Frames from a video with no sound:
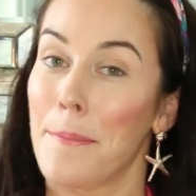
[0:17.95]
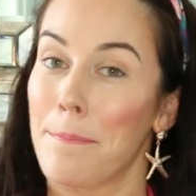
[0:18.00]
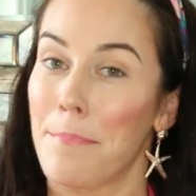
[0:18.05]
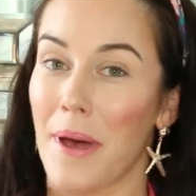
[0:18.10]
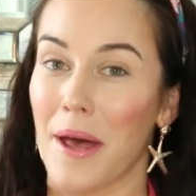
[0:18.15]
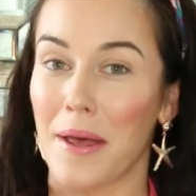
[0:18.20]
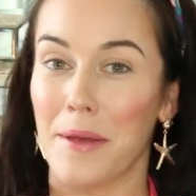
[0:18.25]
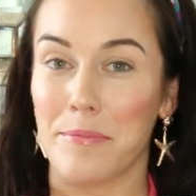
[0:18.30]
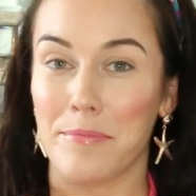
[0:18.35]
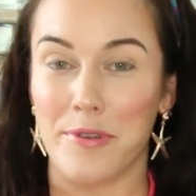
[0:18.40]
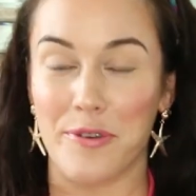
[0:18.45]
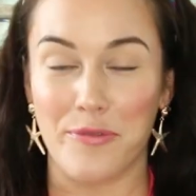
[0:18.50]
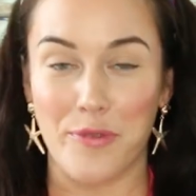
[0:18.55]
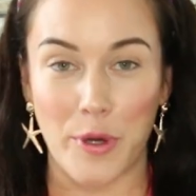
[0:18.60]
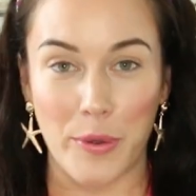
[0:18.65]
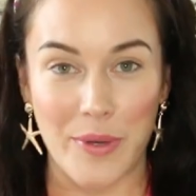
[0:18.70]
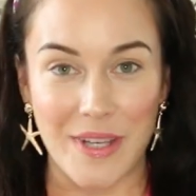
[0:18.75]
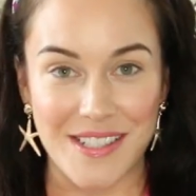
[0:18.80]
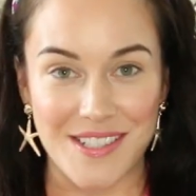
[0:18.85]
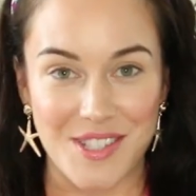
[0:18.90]
But
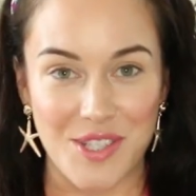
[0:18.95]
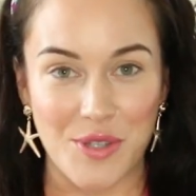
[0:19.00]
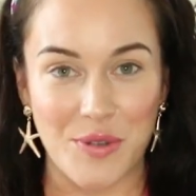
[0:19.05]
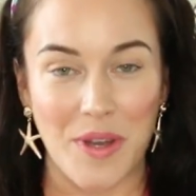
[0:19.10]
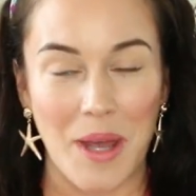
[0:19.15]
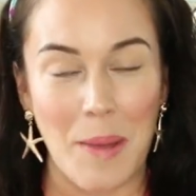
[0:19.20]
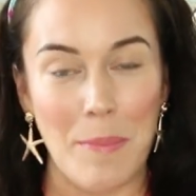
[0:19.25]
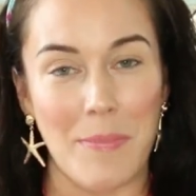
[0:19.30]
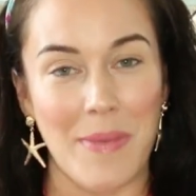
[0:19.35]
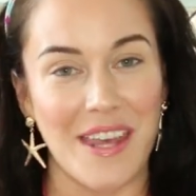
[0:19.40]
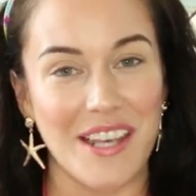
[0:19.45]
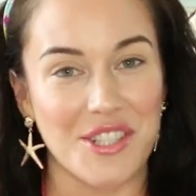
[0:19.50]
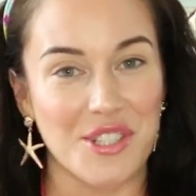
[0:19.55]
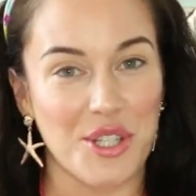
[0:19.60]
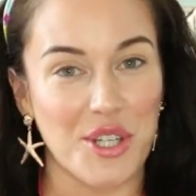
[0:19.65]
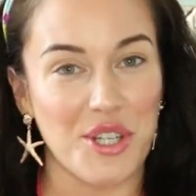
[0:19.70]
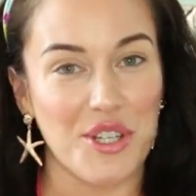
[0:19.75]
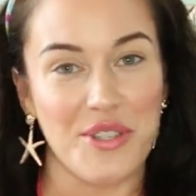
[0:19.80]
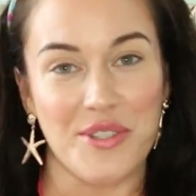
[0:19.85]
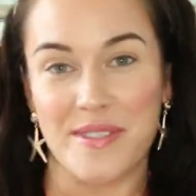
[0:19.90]
before we do, make
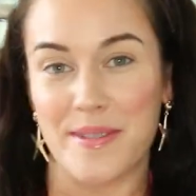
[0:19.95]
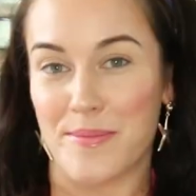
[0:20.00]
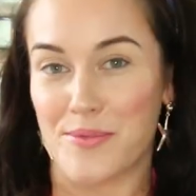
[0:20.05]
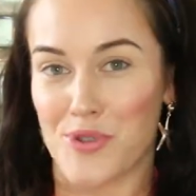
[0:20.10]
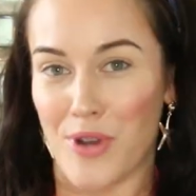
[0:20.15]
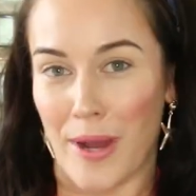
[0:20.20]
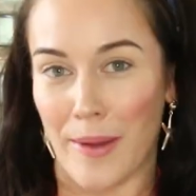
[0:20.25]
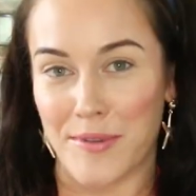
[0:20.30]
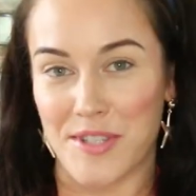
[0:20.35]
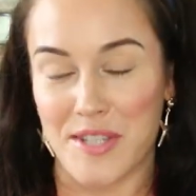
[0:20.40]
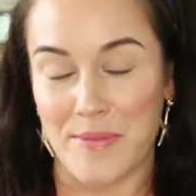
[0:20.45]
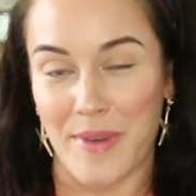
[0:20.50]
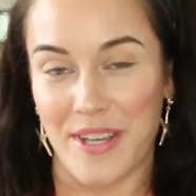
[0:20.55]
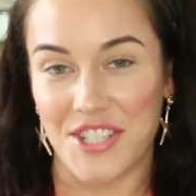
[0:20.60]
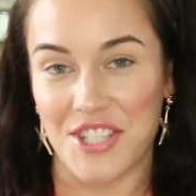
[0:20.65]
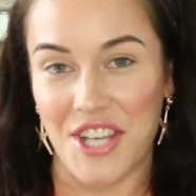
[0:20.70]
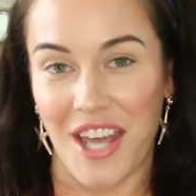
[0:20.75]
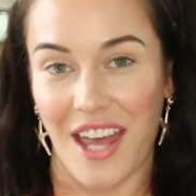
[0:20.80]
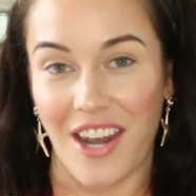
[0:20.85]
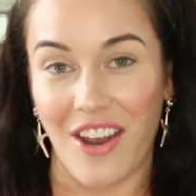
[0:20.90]
sure you subscribe to
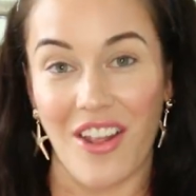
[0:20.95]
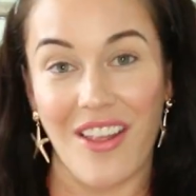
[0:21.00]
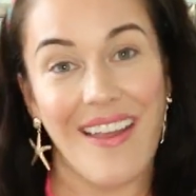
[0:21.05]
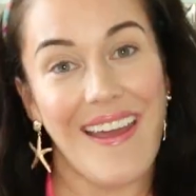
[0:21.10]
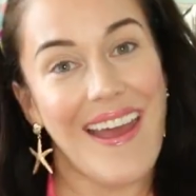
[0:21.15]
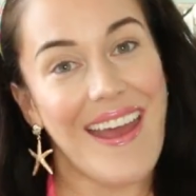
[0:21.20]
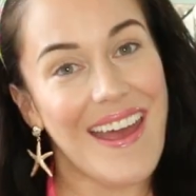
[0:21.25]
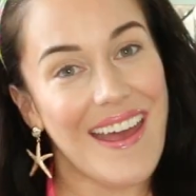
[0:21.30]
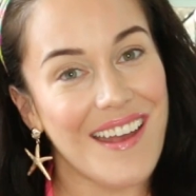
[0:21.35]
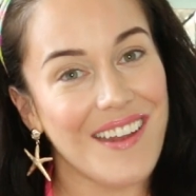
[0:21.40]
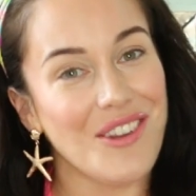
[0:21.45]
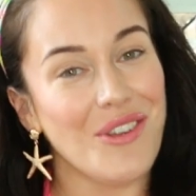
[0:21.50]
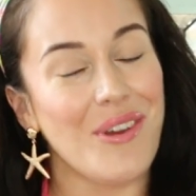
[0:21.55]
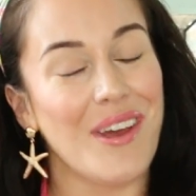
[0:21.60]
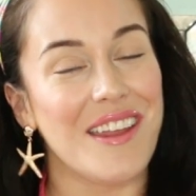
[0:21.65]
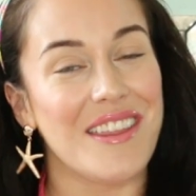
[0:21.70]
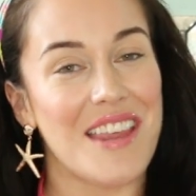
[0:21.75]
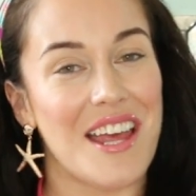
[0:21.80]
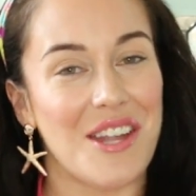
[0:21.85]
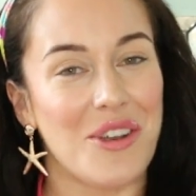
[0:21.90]
my channel and you
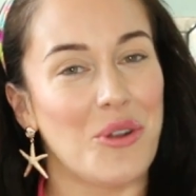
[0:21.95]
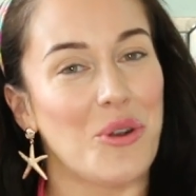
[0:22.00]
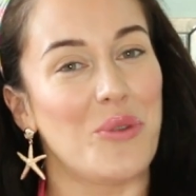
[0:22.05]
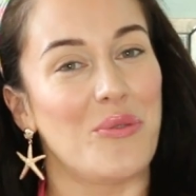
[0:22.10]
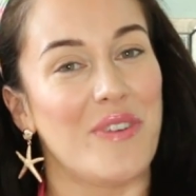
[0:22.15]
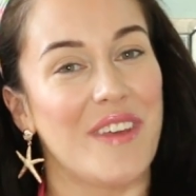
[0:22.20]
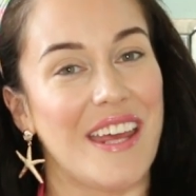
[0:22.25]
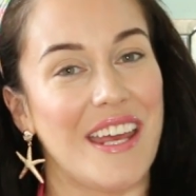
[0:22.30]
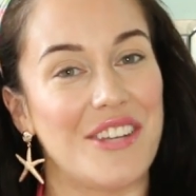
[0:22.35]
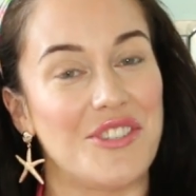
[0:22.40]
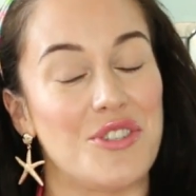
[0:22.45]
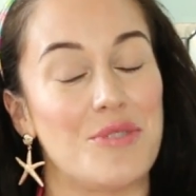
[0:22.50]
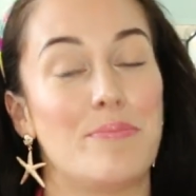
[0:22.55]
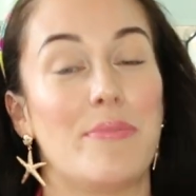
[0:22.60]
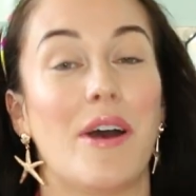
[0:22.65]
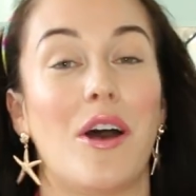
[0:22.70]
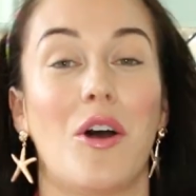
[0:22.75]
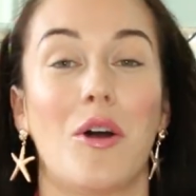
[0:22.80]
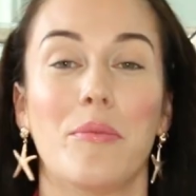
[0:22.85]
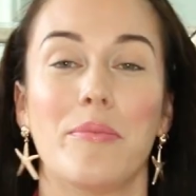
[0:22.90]
hit that notification
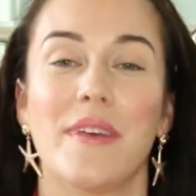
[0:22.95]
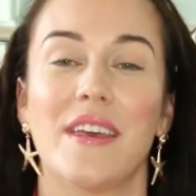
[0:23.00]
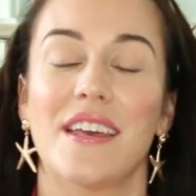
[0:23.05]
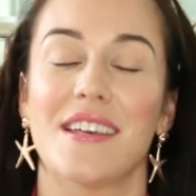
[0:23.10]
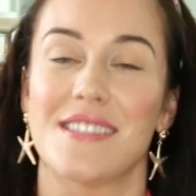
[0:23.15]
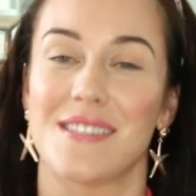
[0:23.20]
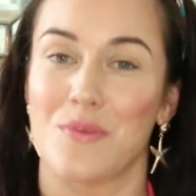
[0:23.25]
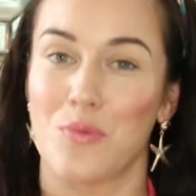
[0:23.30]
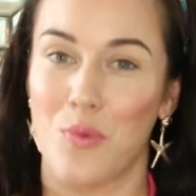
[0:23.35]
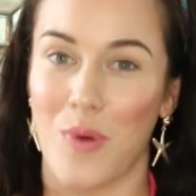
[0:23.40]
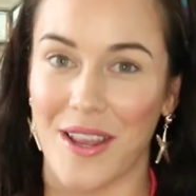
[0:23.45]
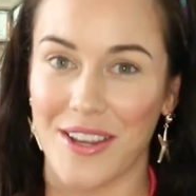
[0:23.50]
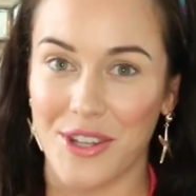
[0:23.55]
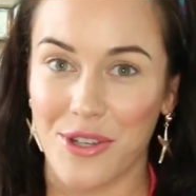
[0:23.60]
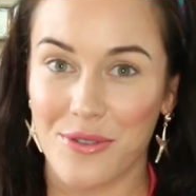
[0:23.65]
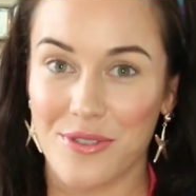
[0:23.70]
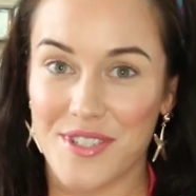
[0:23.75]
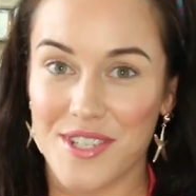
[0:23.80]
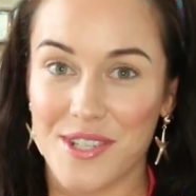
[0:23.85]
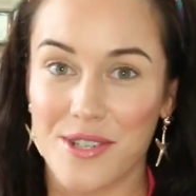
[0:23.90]
bell, because when
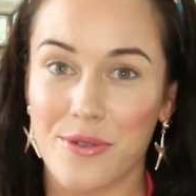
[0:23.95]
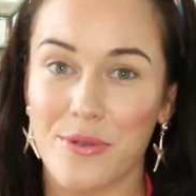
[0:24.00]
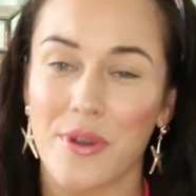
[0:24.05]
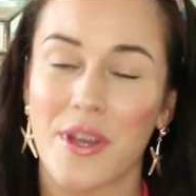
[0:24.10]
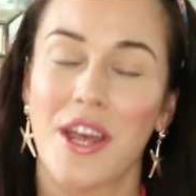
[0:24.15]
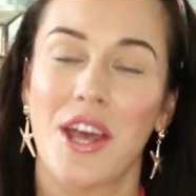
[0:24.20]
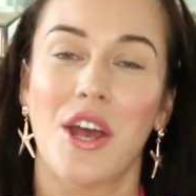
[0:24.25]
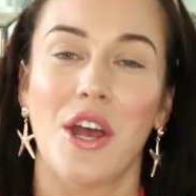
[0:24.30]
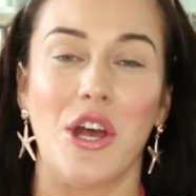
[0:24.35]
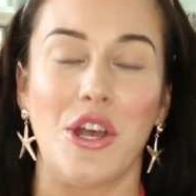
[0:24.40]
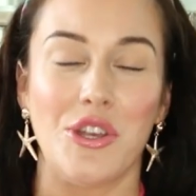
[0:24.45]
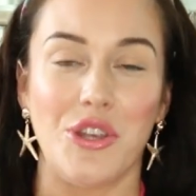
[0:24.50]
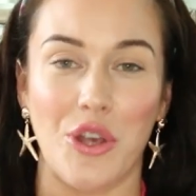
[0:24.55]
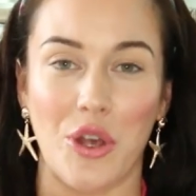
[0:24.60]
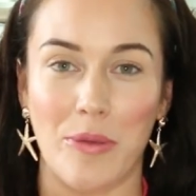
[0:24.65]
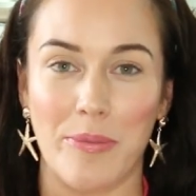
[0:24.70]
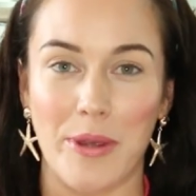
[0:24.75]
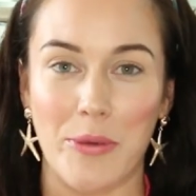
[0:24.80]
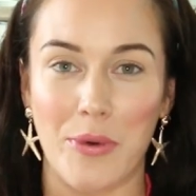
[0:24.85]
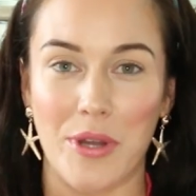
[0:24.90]
you do,
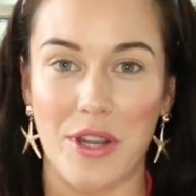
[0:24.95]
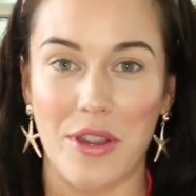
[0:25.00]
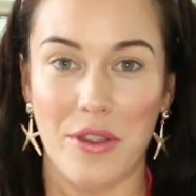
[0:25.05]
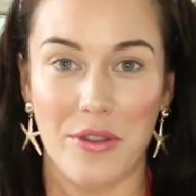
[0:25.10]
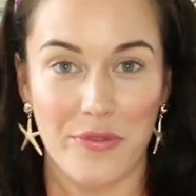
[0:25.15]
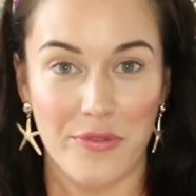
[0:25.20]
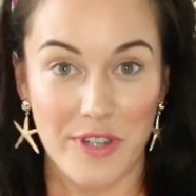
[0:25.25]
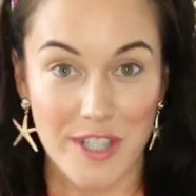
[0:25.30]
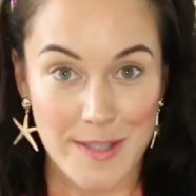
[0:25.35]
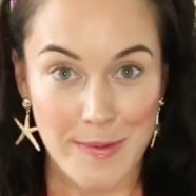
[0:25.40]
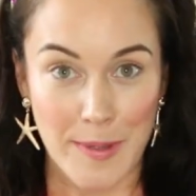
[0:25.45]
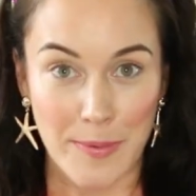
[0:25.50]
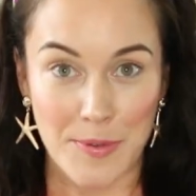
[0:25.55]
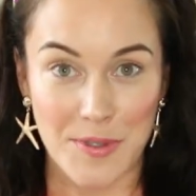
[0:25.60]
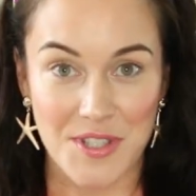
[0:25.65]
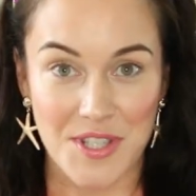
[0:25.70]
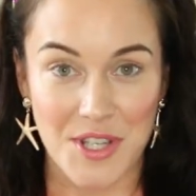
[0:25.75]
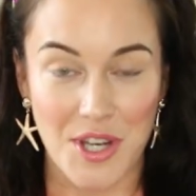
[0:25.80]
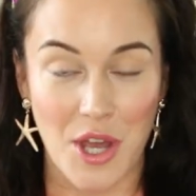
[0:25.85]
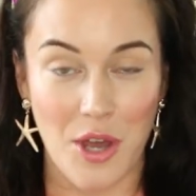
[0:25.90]
you'll be one of the first people
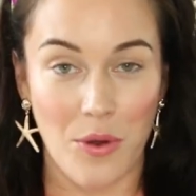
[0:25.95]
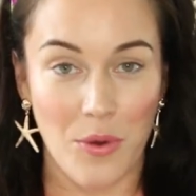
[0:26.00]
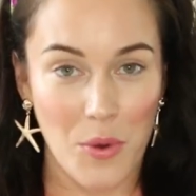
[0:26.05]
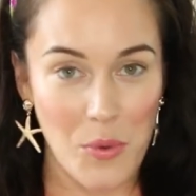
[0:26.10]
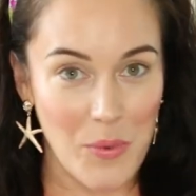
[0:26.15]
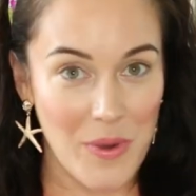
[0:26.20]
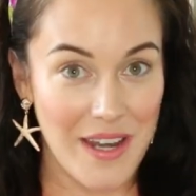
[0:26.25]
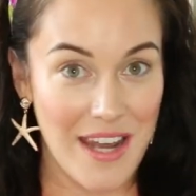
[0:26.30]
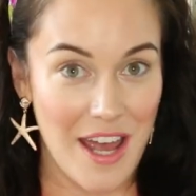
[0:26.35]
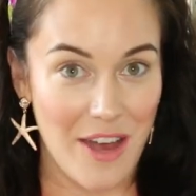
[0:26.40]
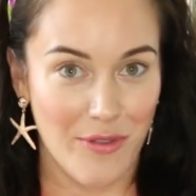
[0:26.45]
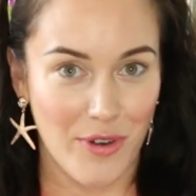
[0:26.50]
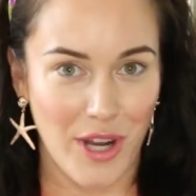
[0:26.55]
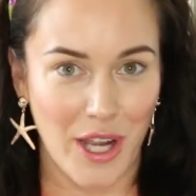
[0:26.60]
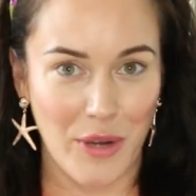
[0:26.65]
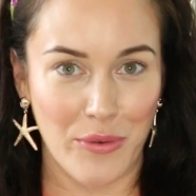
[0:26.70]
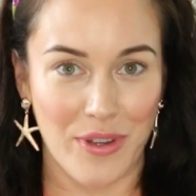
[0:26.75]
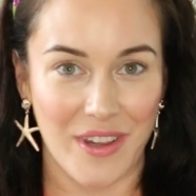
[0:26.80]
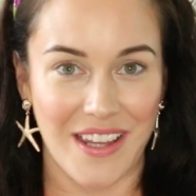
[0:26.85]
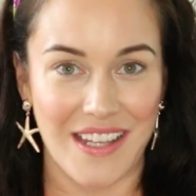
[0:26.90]
to know whenever
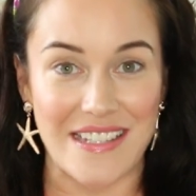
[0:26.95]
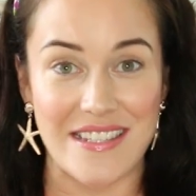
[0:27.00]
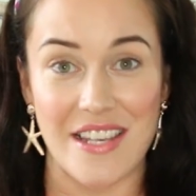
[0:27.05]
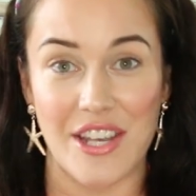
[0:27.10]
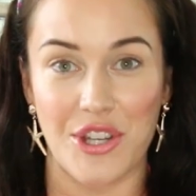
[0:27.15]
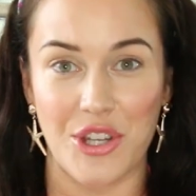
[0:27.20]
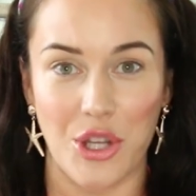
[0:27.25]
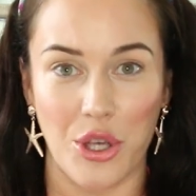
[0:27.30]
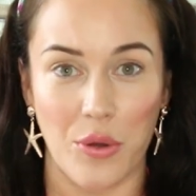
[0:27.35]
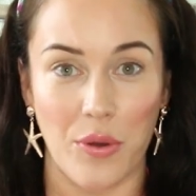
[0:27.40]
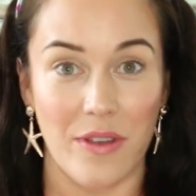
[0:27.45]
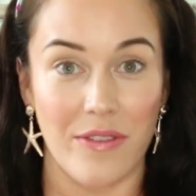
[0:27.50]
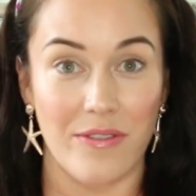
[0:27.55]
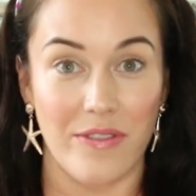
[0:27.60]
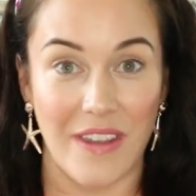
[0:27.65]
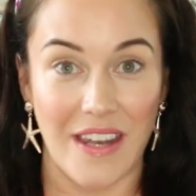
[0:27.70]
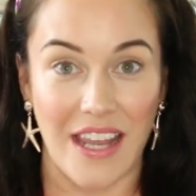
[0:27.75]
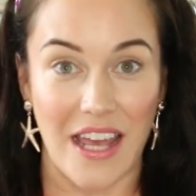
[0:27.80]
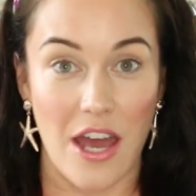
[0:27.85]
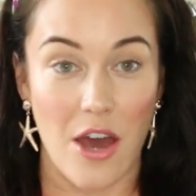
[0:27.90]
I release a new
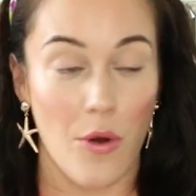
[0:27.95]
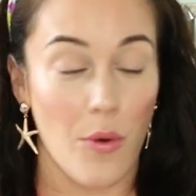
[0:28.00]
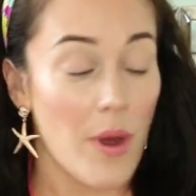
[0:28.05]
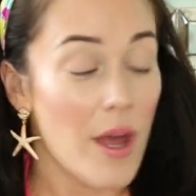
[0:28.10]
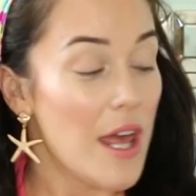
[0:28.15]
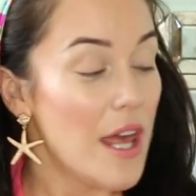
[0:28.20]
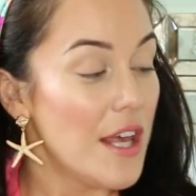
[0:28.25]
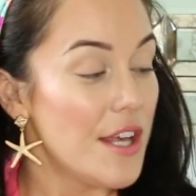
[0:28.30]
video.